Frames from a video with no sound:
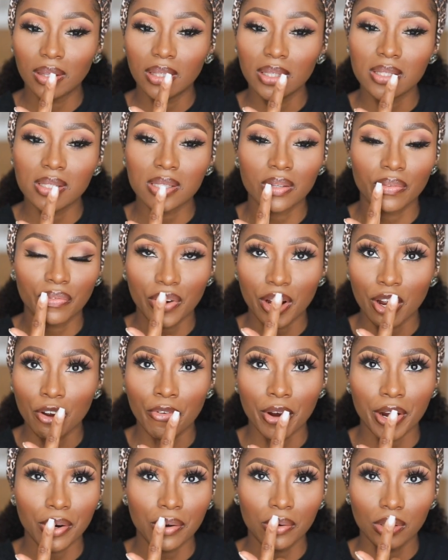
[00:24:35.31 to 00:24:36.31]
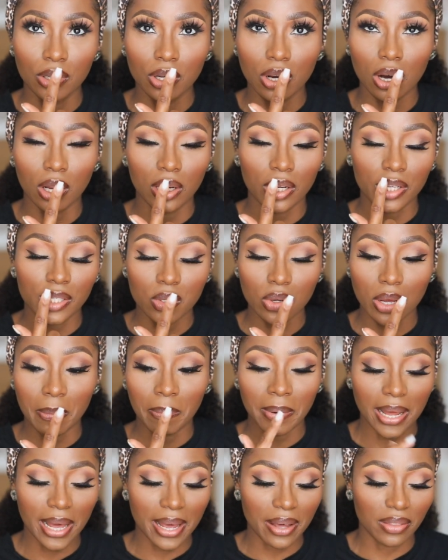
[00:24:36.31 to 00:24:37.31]
This is a very, very good color to
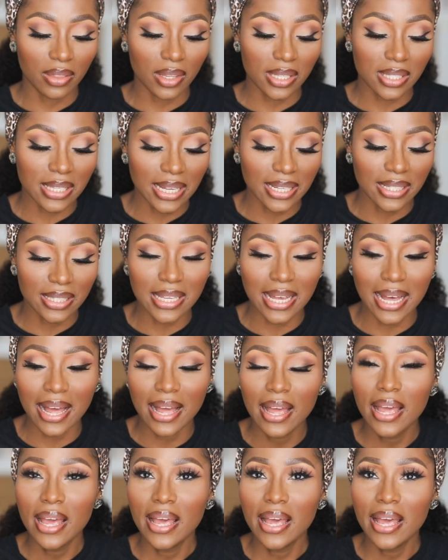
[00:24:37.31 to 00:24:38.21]
apply on the center.